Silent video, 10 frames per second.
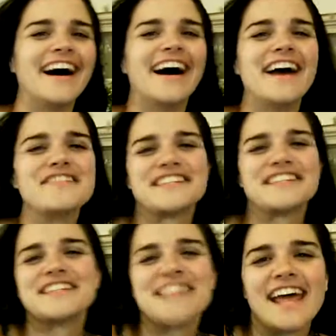was a
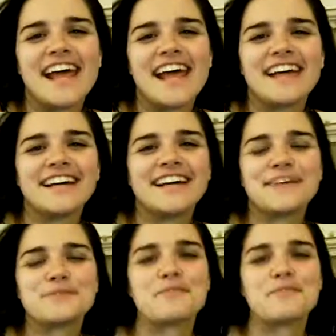good day. It
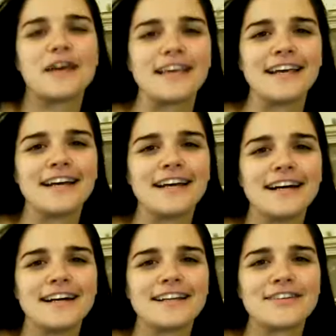was muggy.
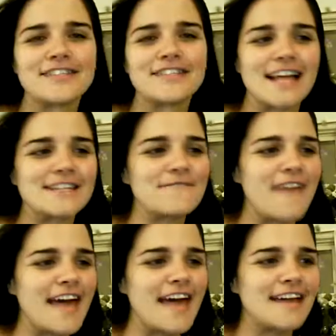There was lots of
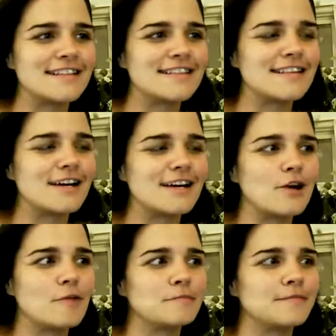fans.
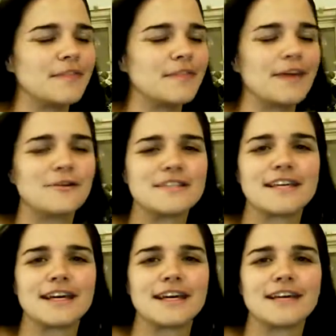It was
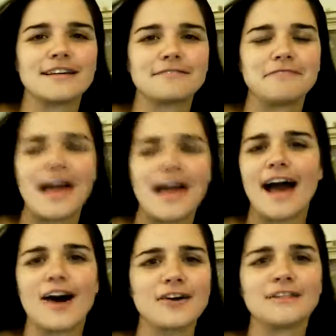
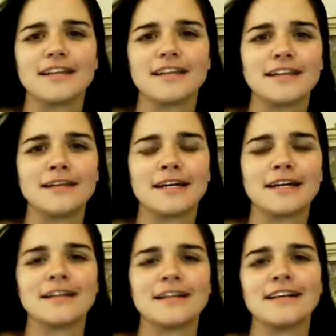loud, and
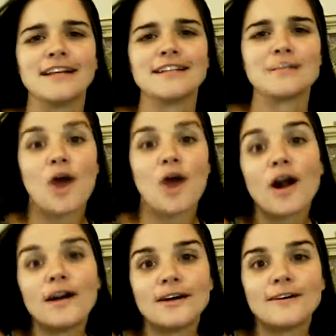
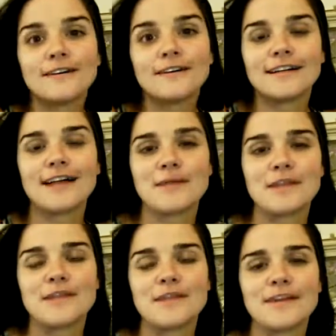tomorrow I'm
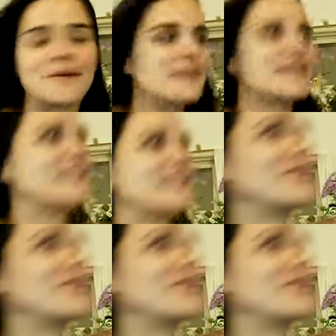gonna turn